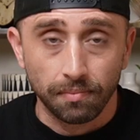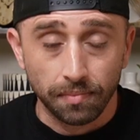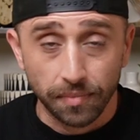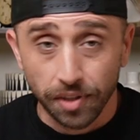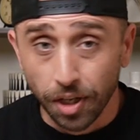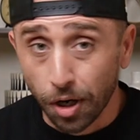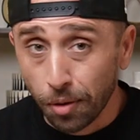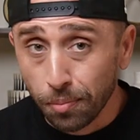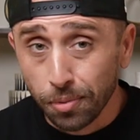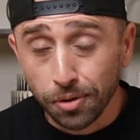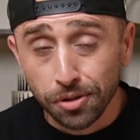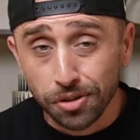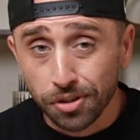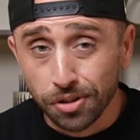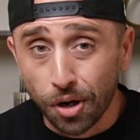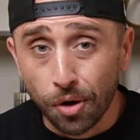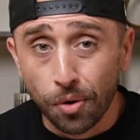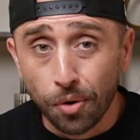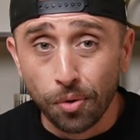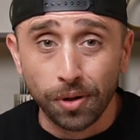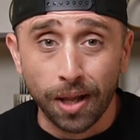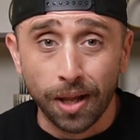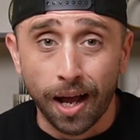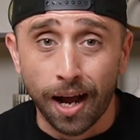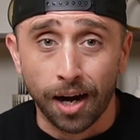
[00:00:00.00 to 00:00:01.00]
Numbers
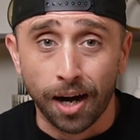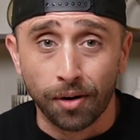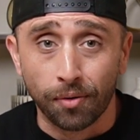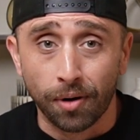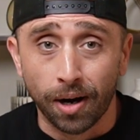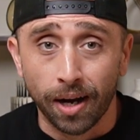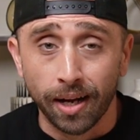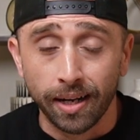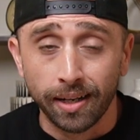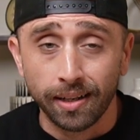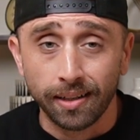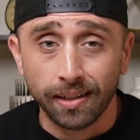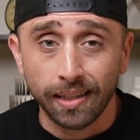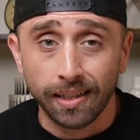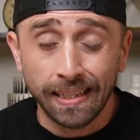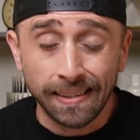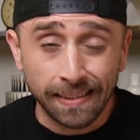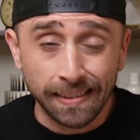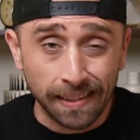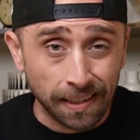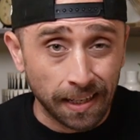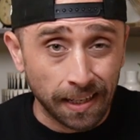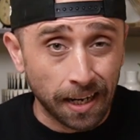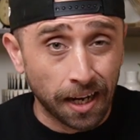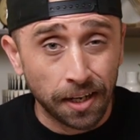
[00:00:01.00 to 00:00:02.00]
don't lie, right? And
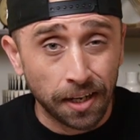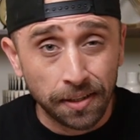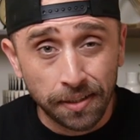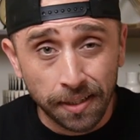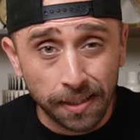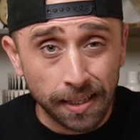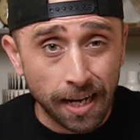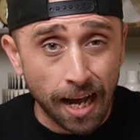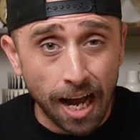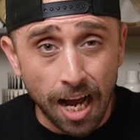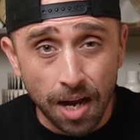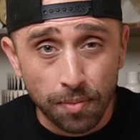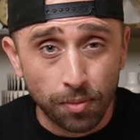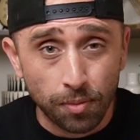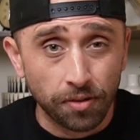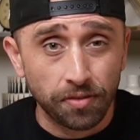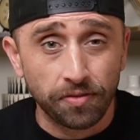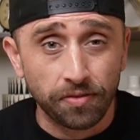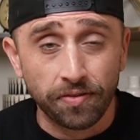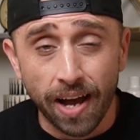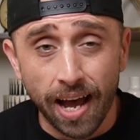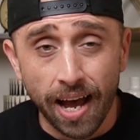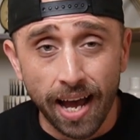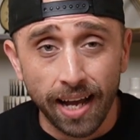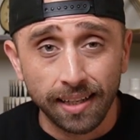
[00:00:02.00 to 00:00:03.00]
the undeniable
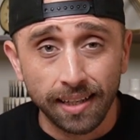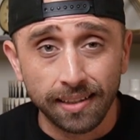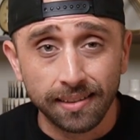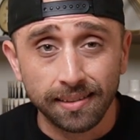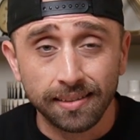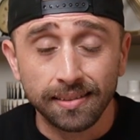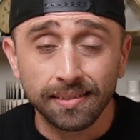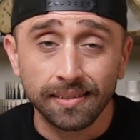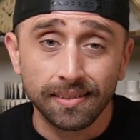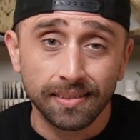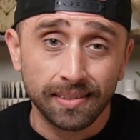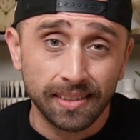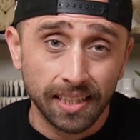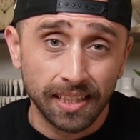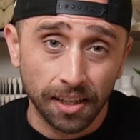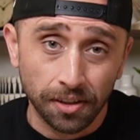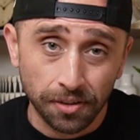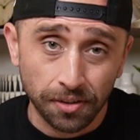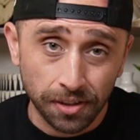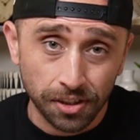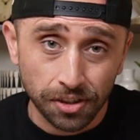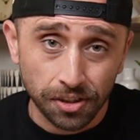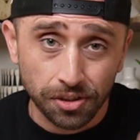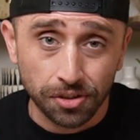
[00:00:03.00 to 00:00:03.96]
facts tell this